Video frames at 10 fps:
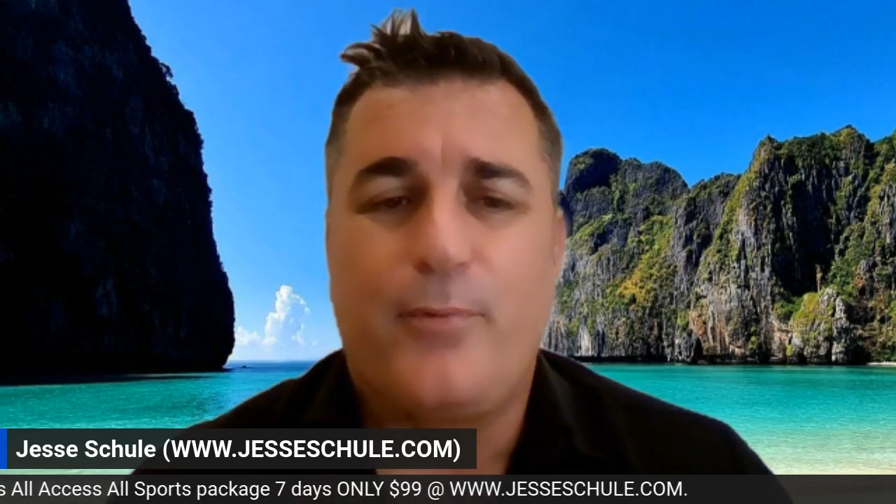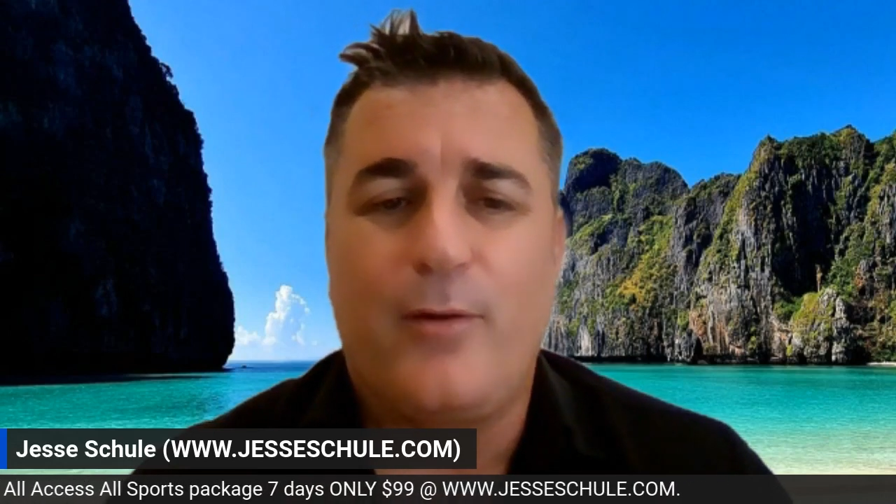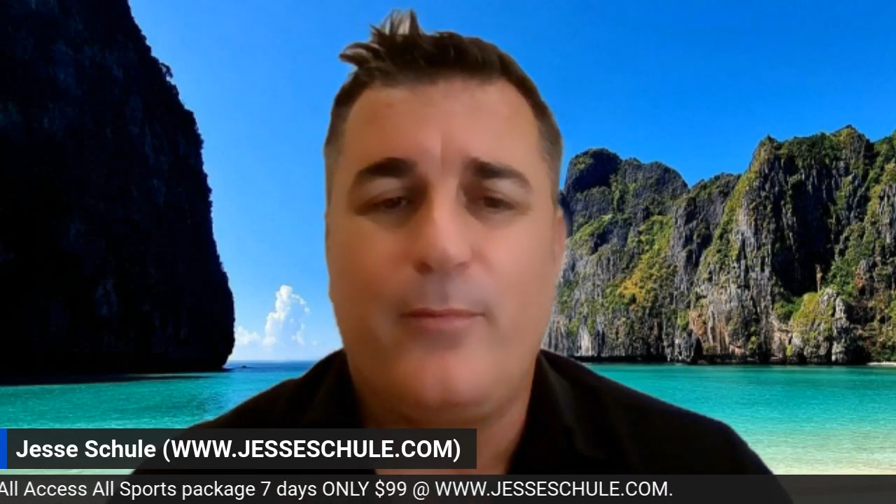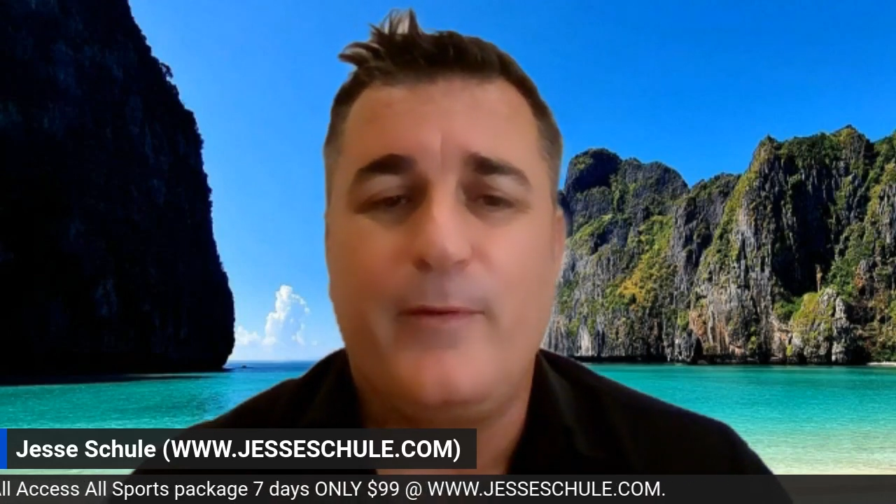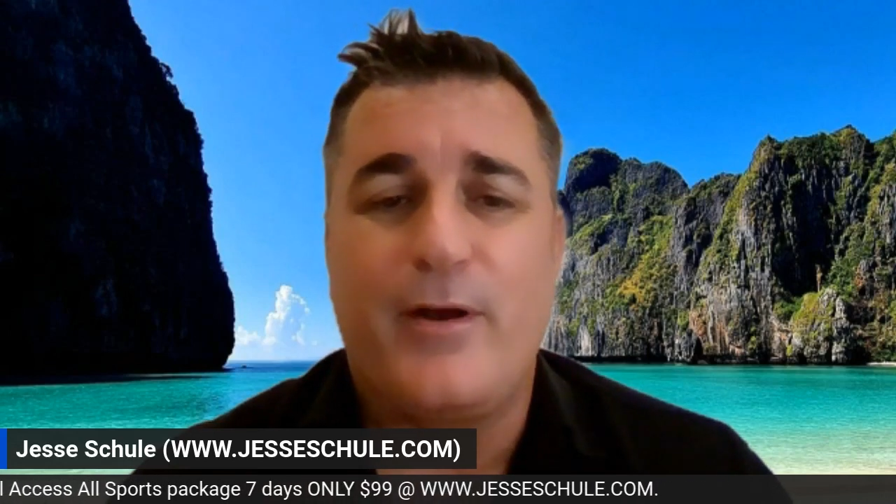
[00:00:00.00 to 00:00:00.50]

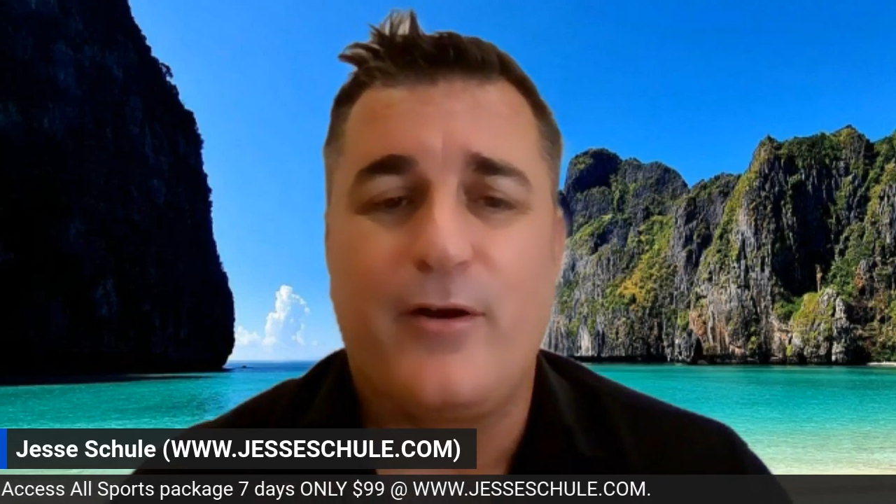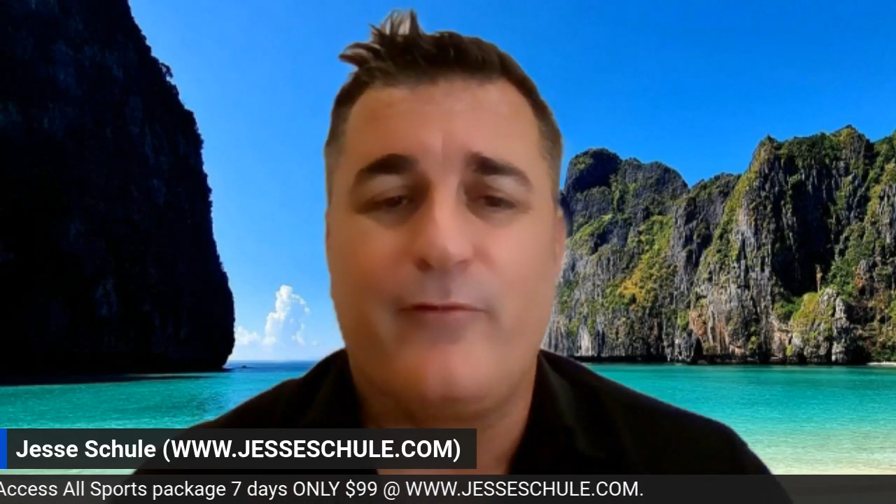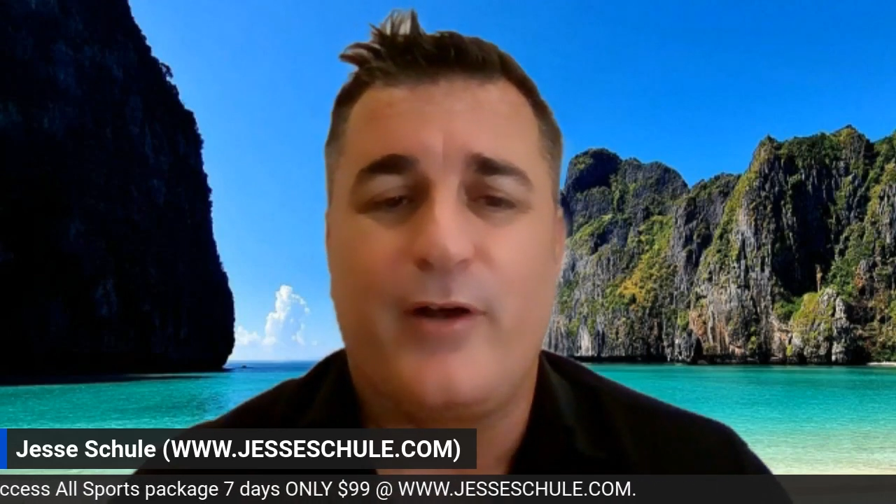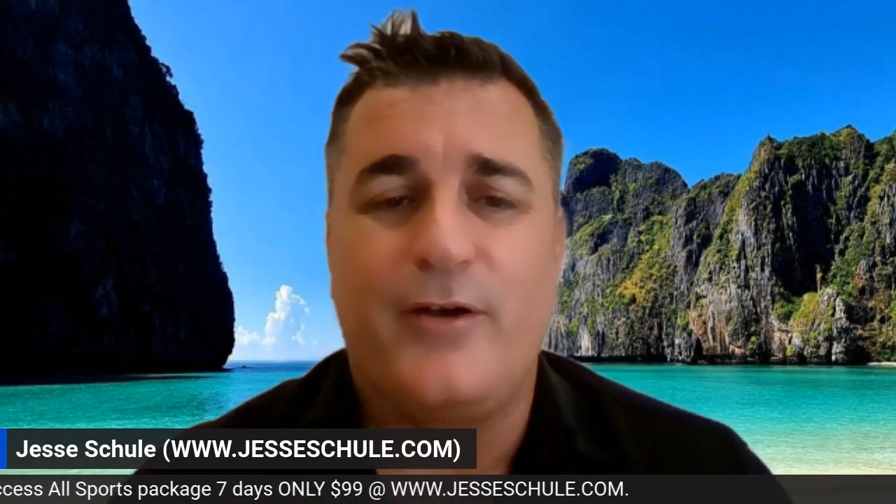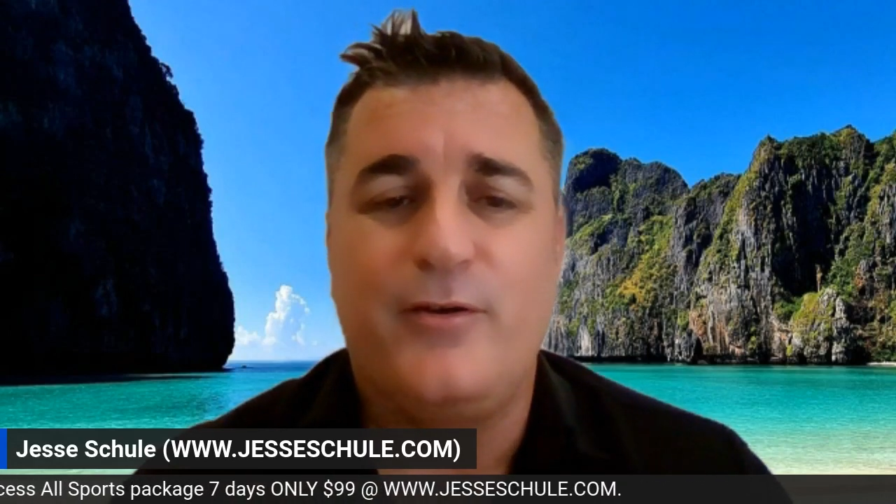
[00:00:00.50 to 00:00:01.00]
probably better
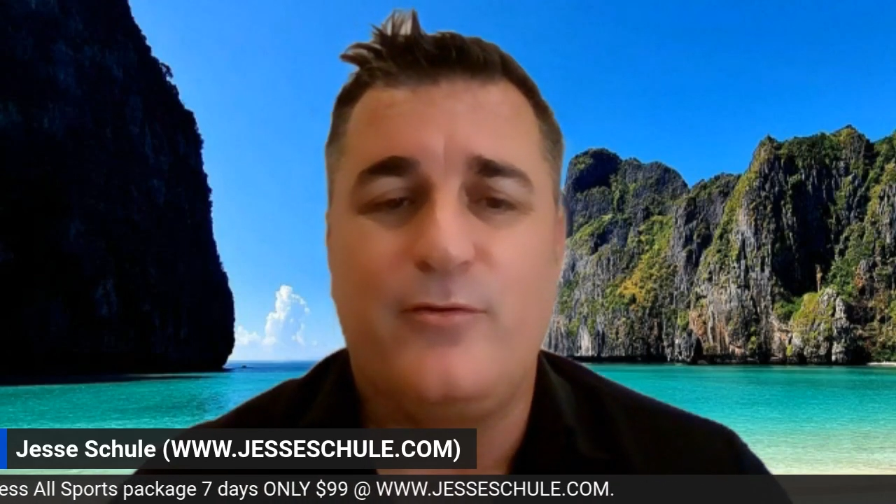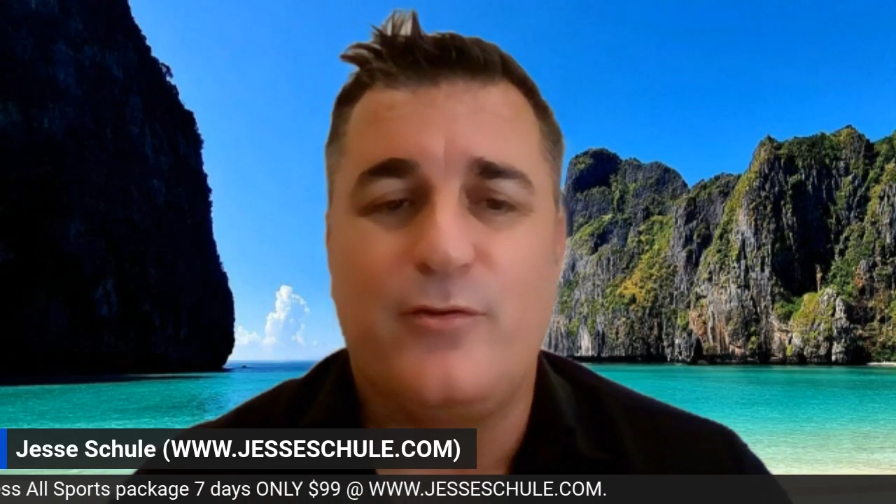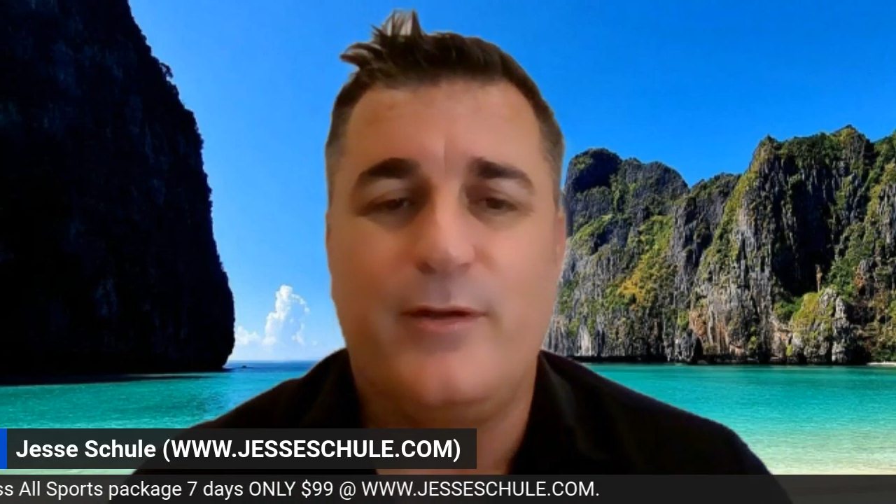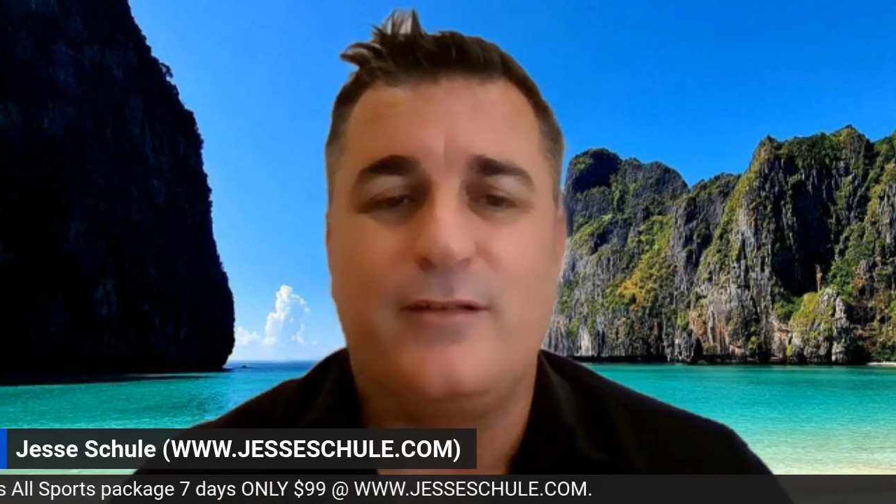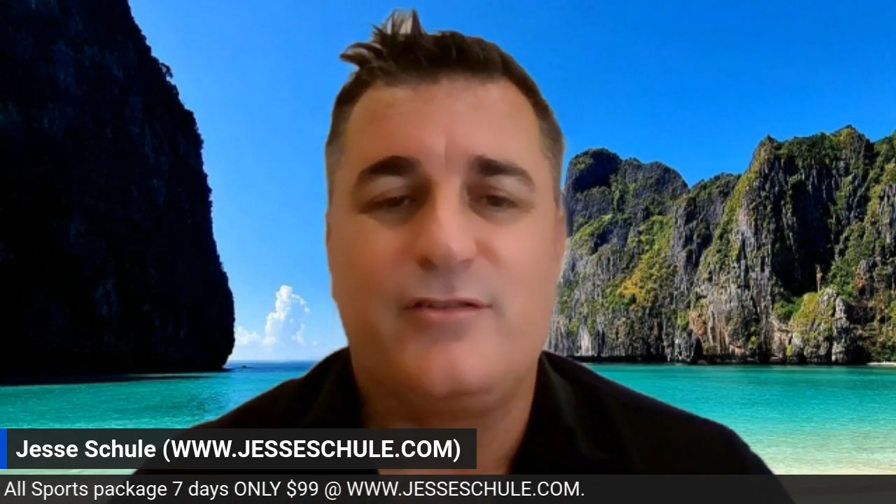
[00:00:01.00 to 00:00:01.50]
value doing